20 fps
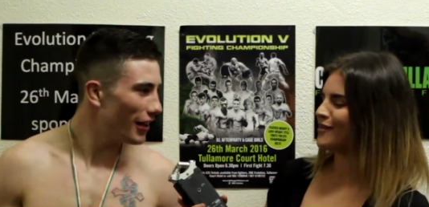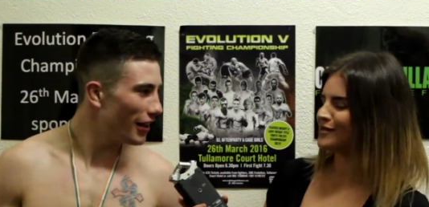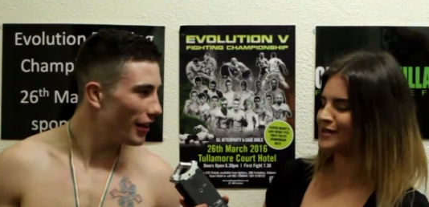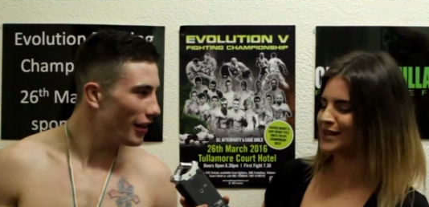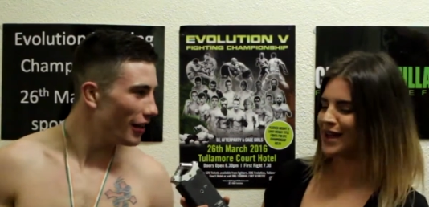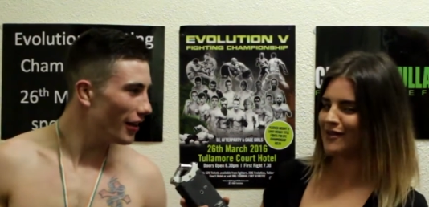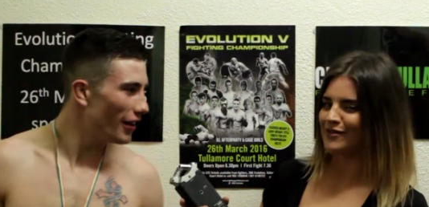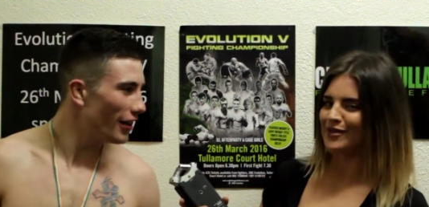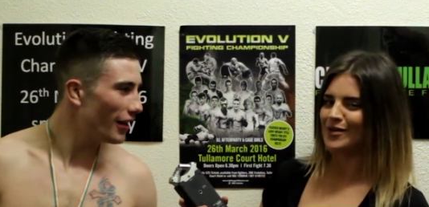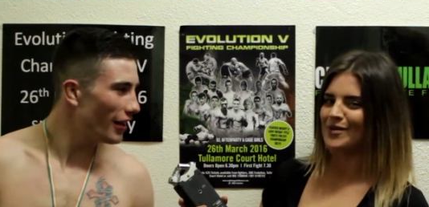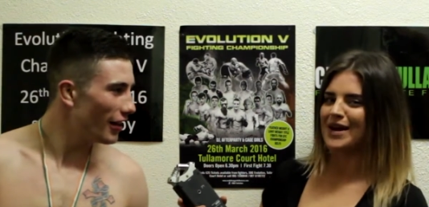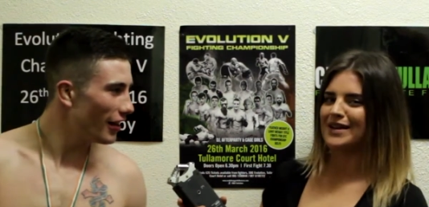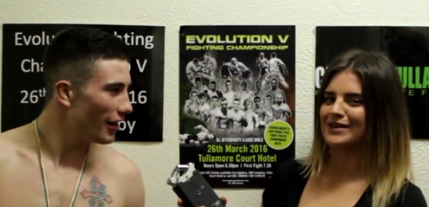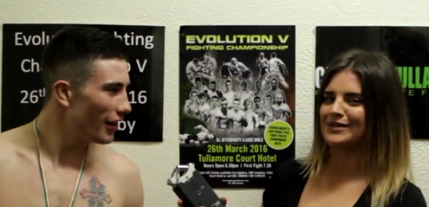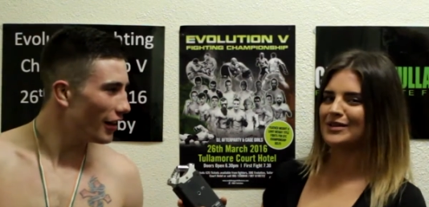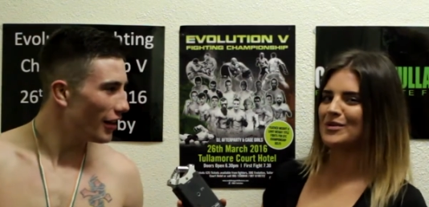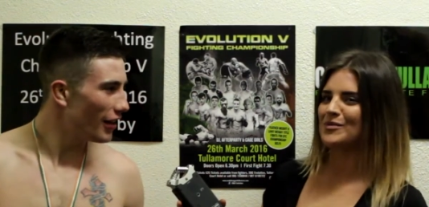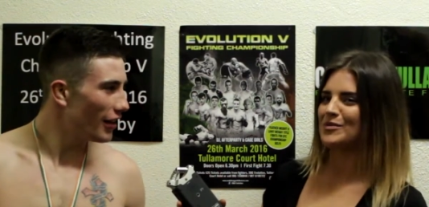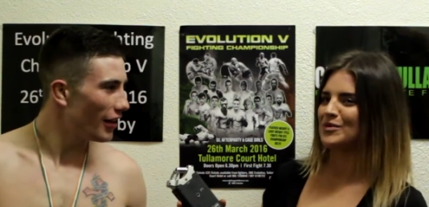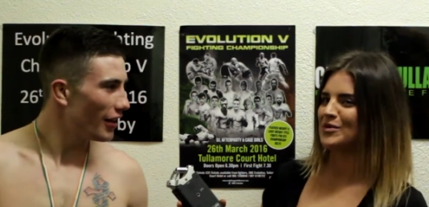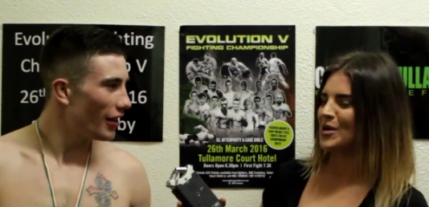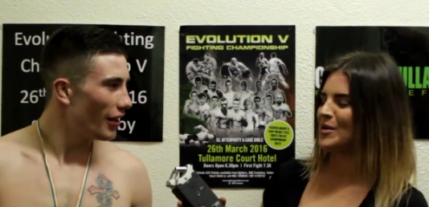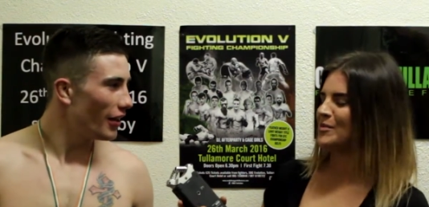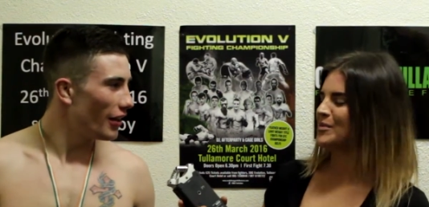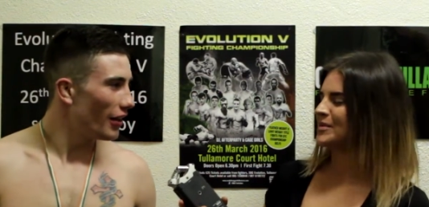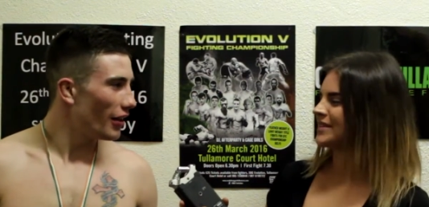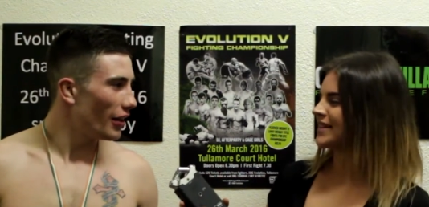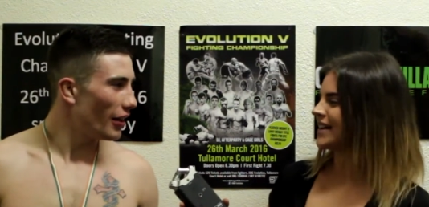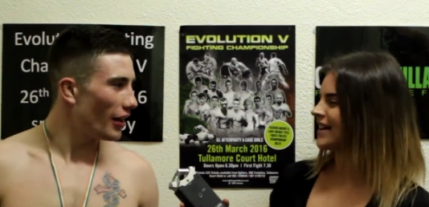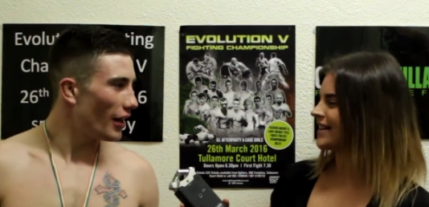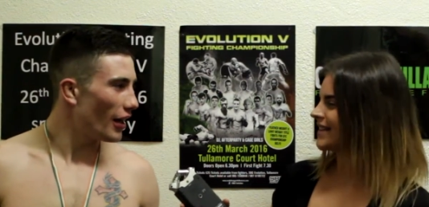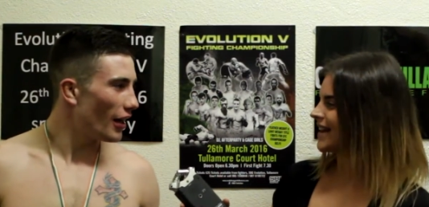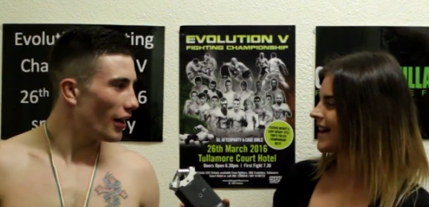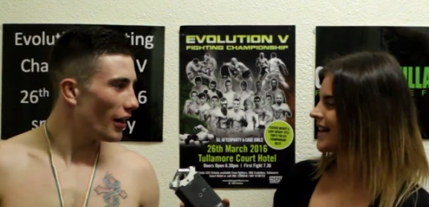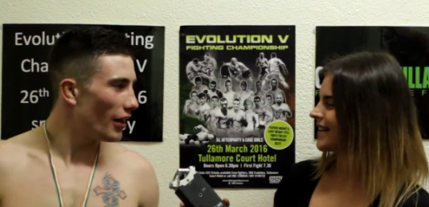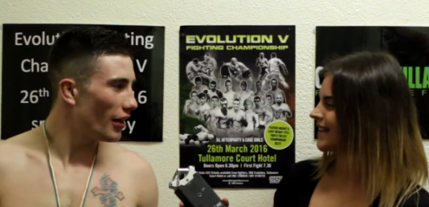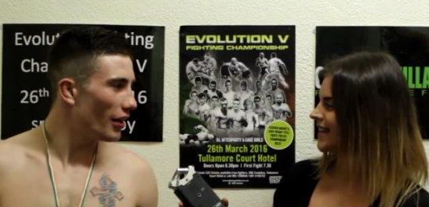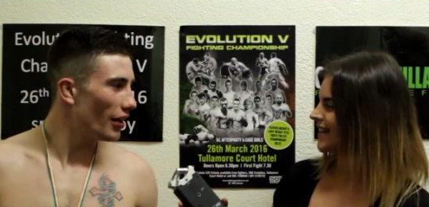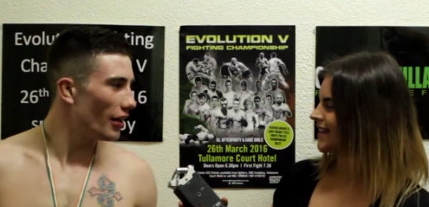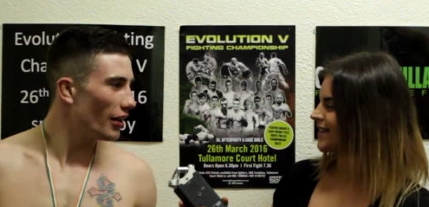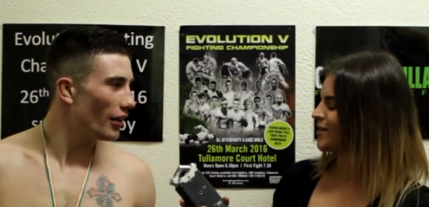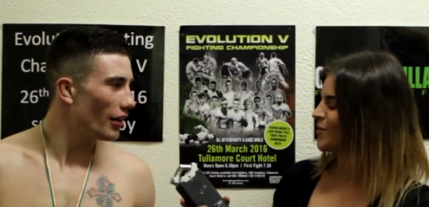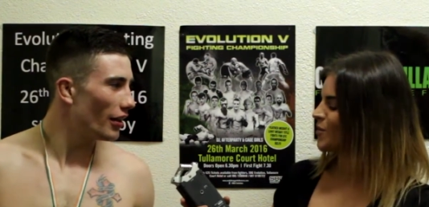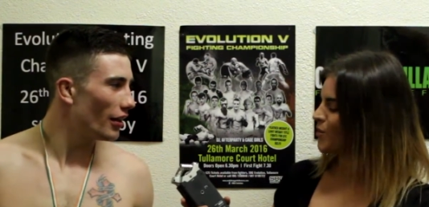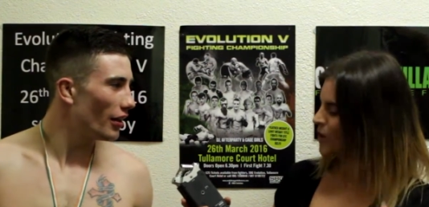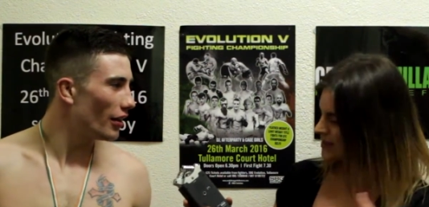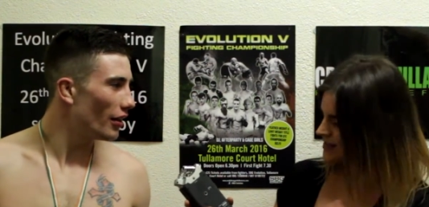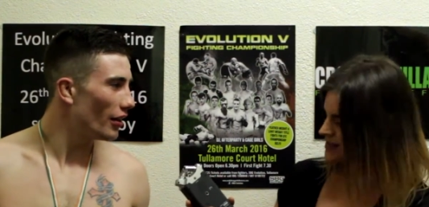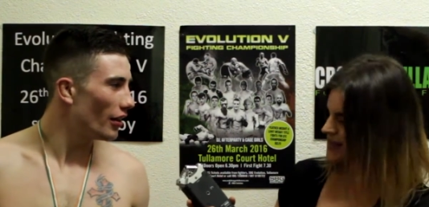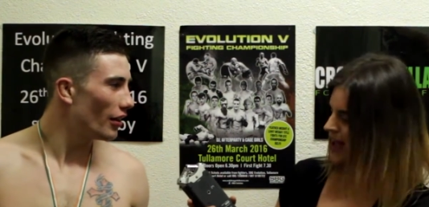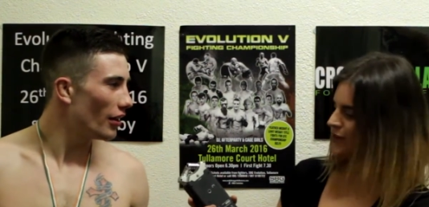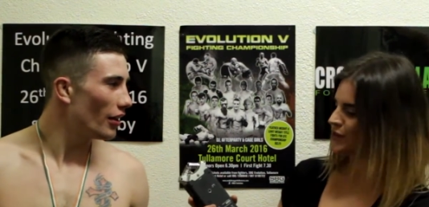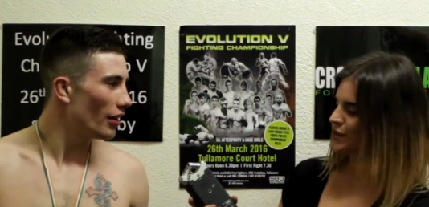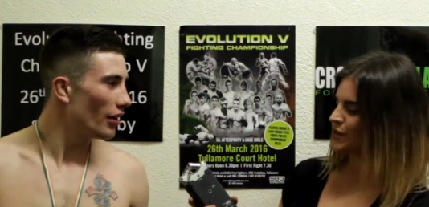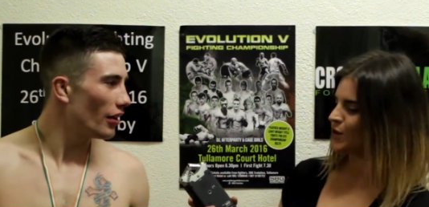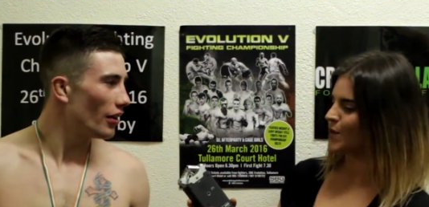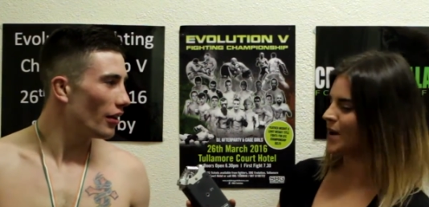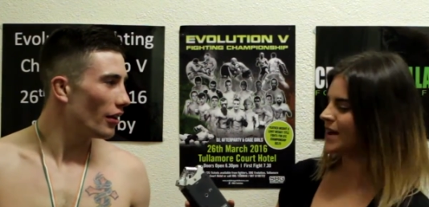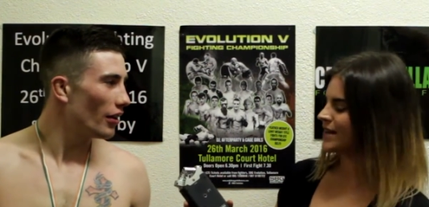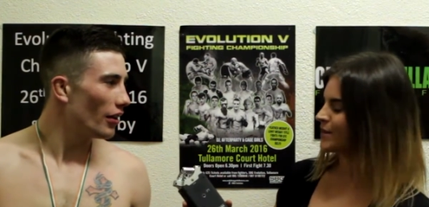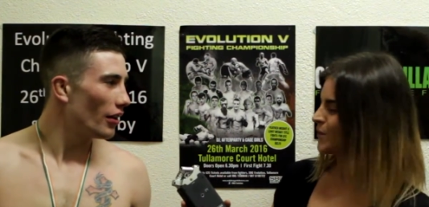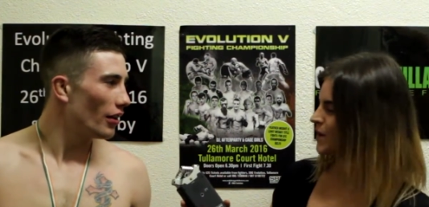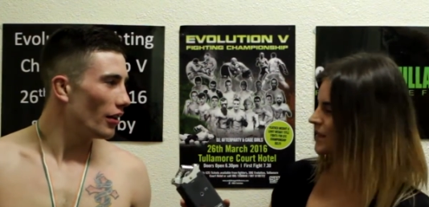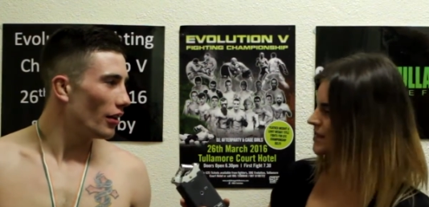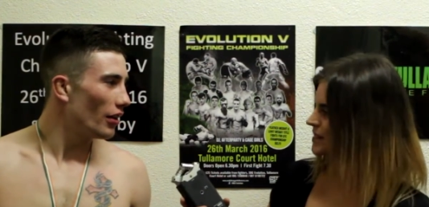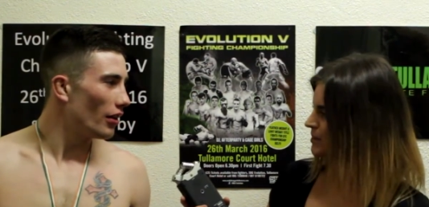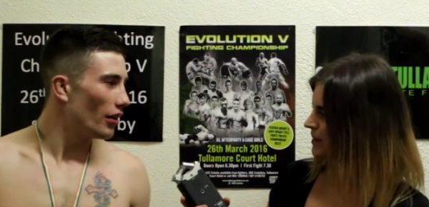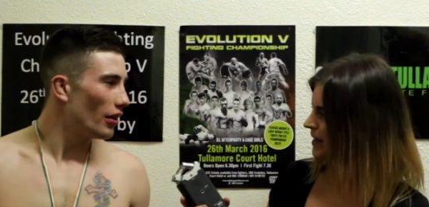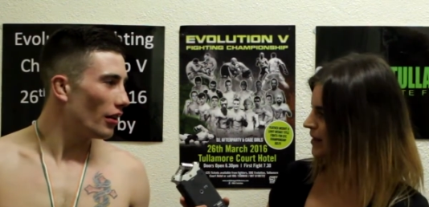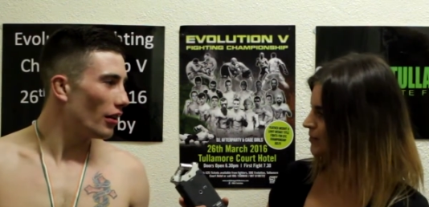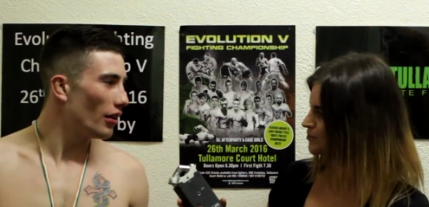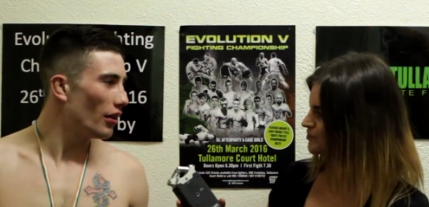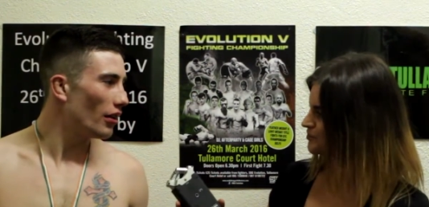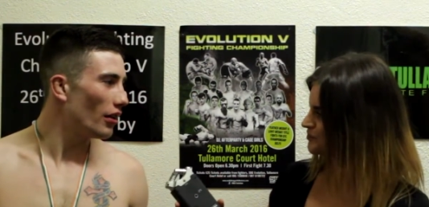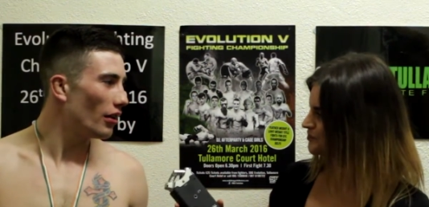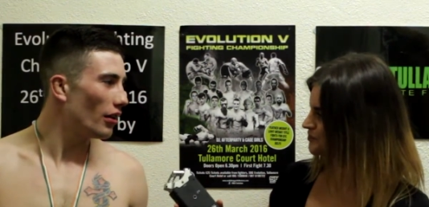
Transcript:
Speaker 1: obviously have your wedding coming up, and then, uh, yeah. Uh, then what's after the wedding? What's the plan?